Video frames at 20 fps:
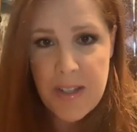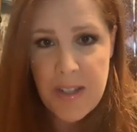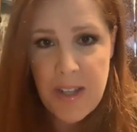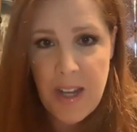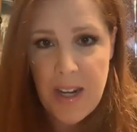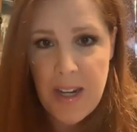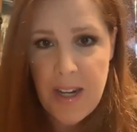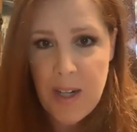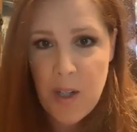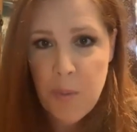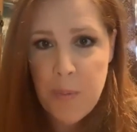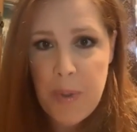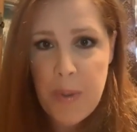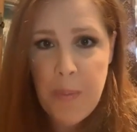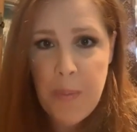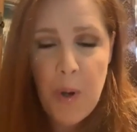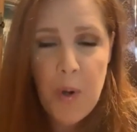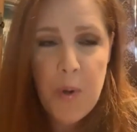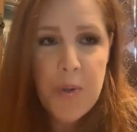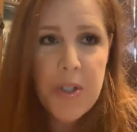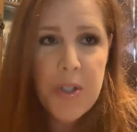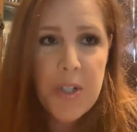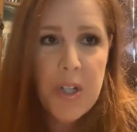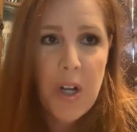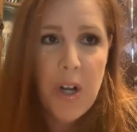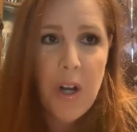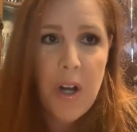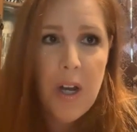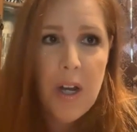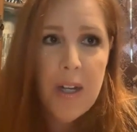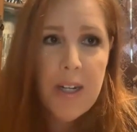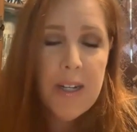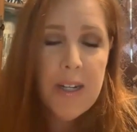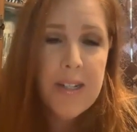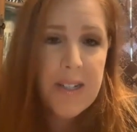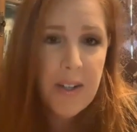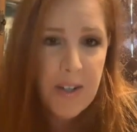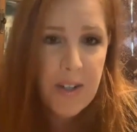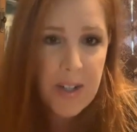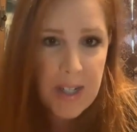that it'll be posted on
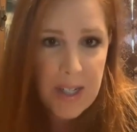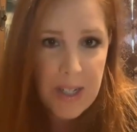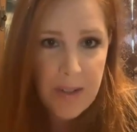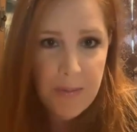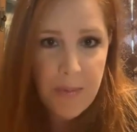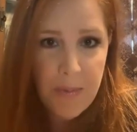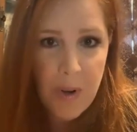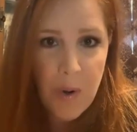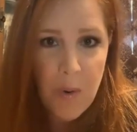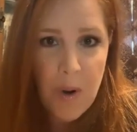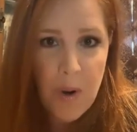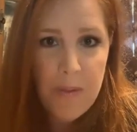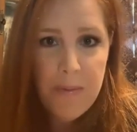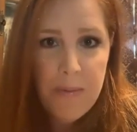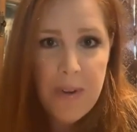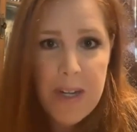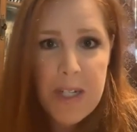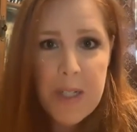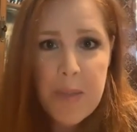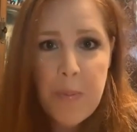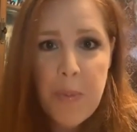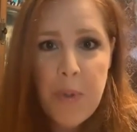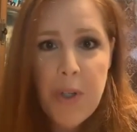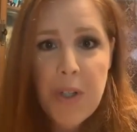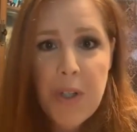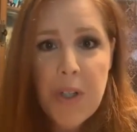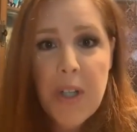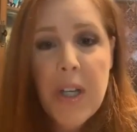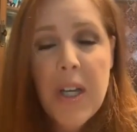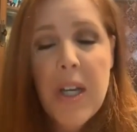Assyria Info on Facebook.